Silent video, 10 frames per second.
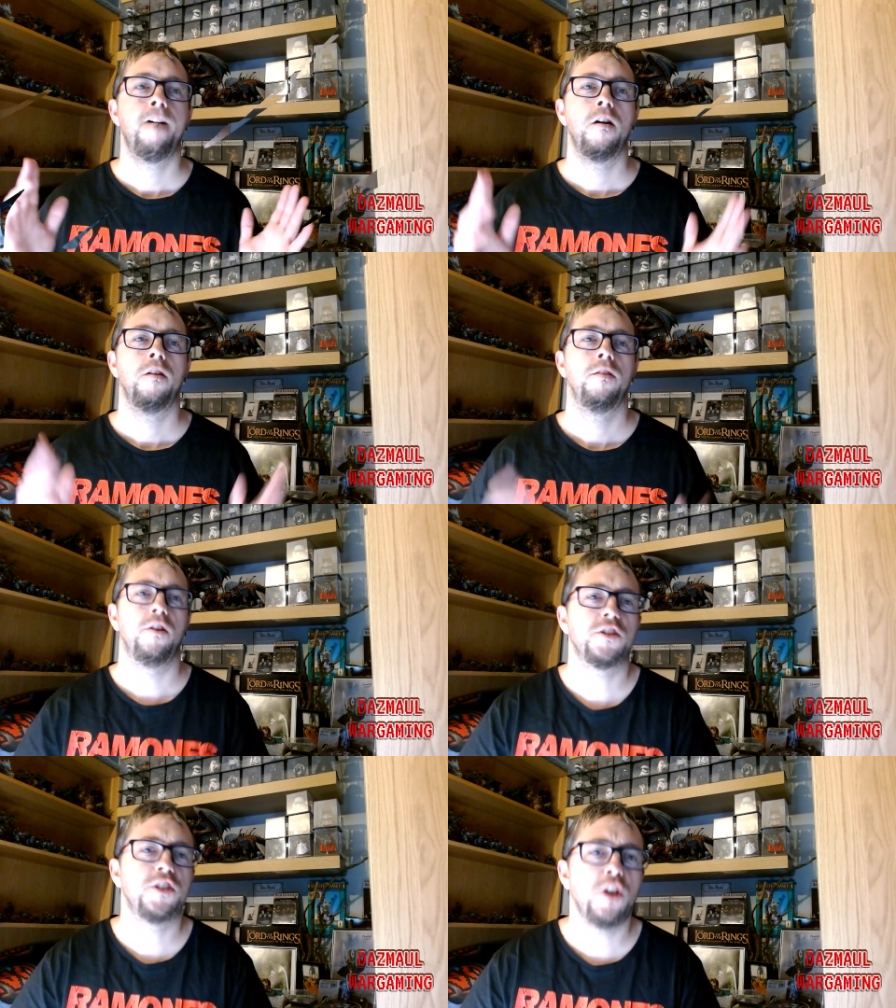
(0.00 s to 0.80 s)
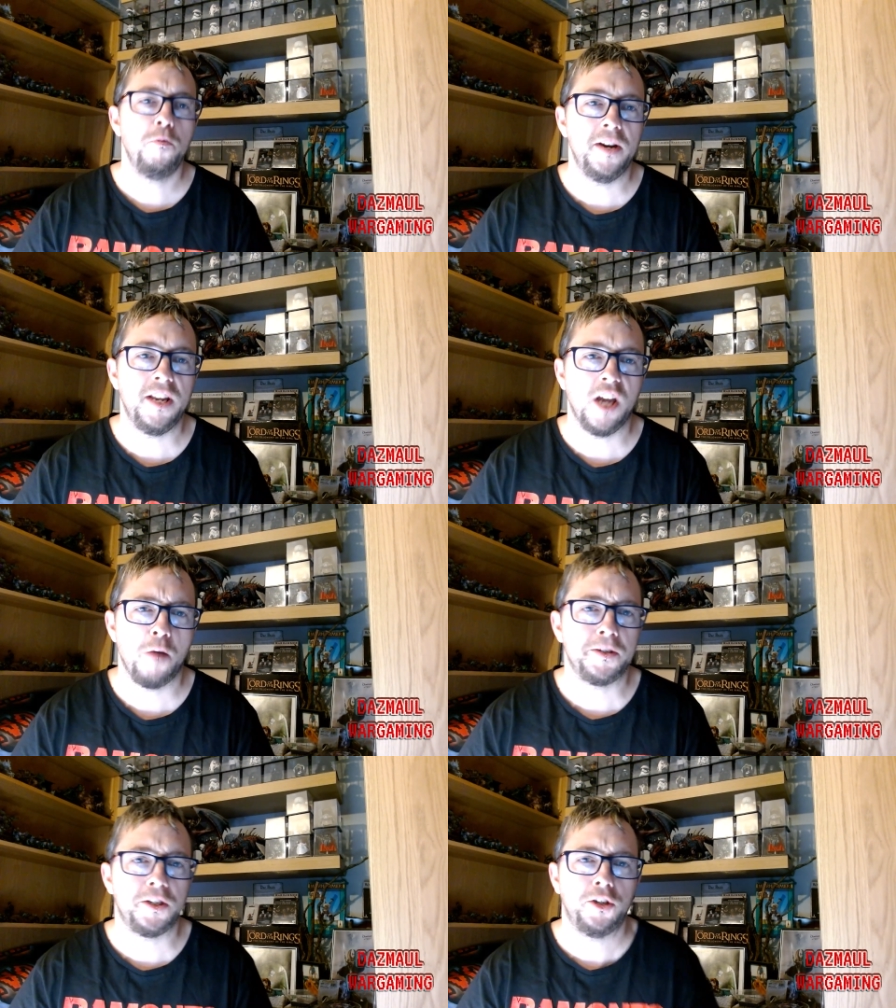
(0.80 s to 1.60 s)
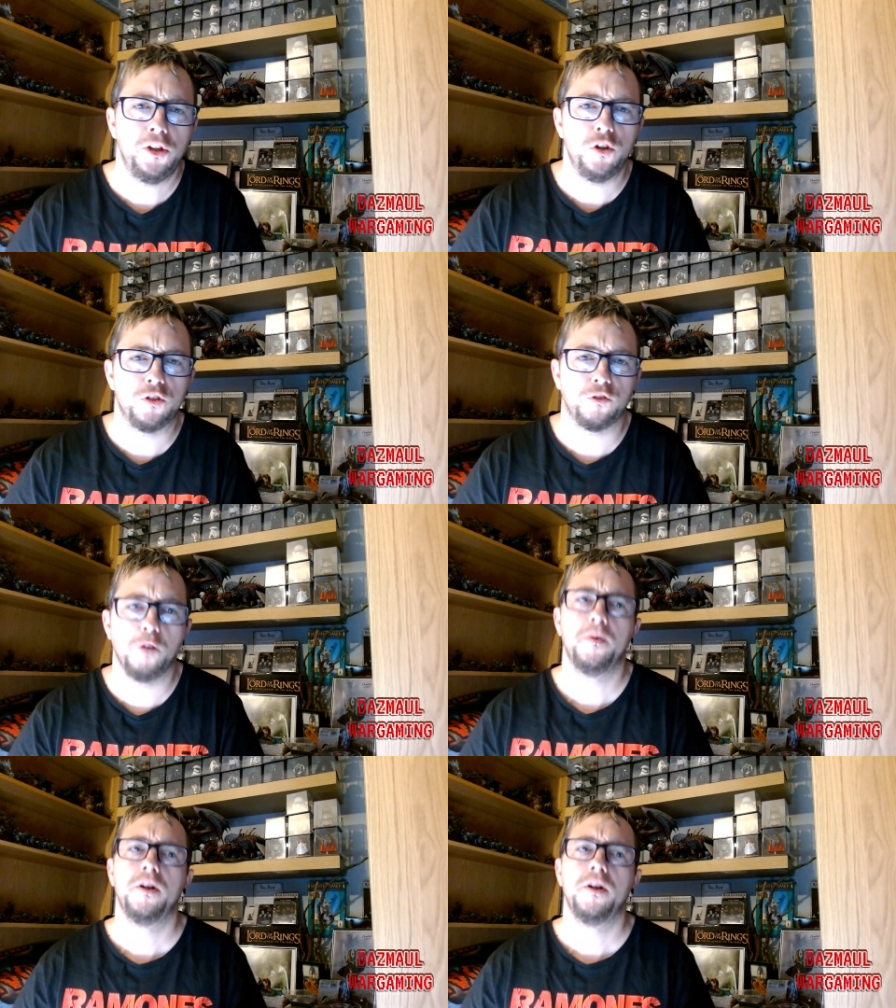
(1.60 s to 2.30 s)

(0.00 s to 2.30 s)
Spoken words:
There are so many armies to choose from